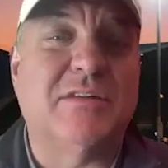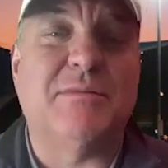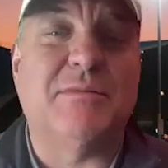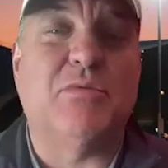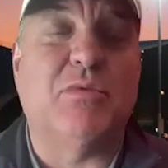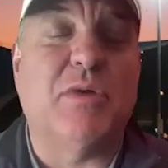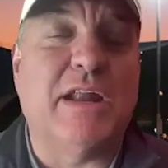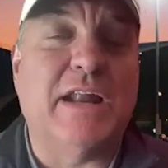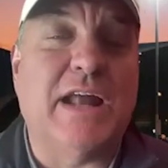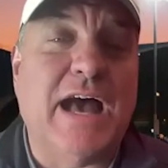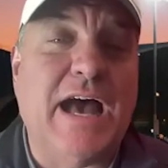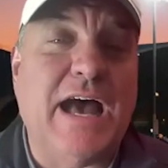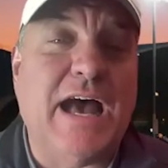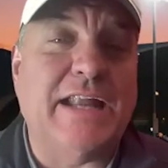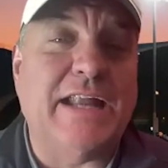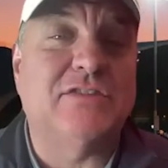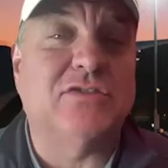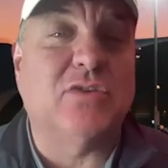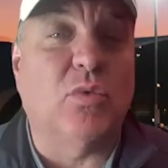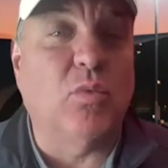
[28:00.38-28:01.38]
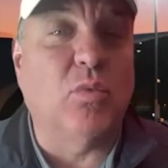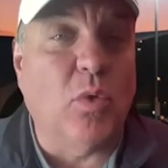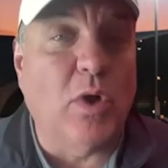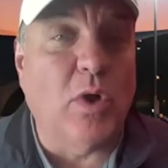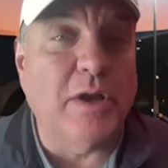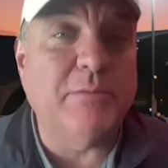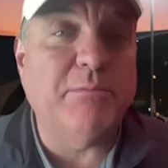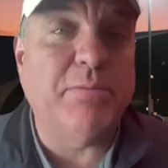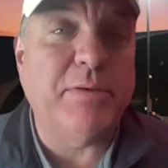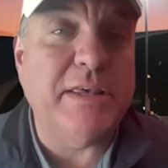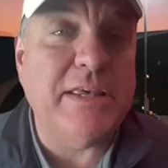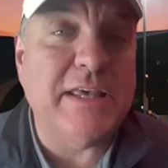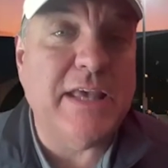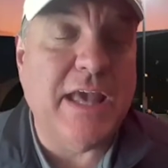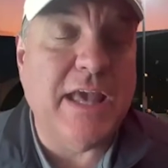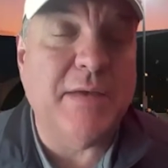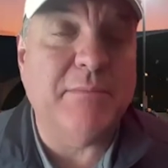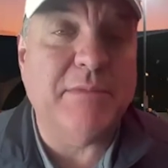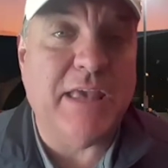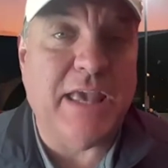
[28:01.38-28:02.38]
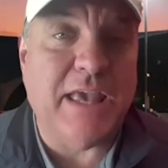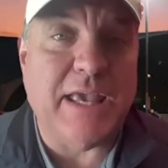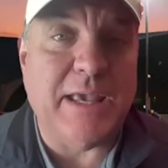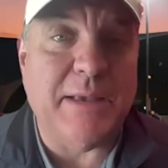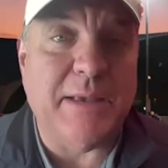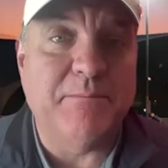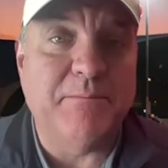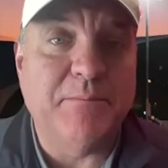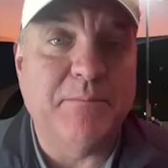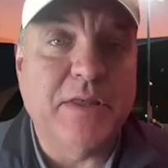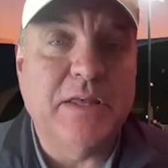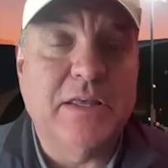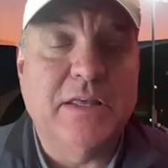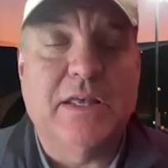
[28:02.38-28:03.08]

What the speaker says: going to be red hot. It's a 1 p.m. game.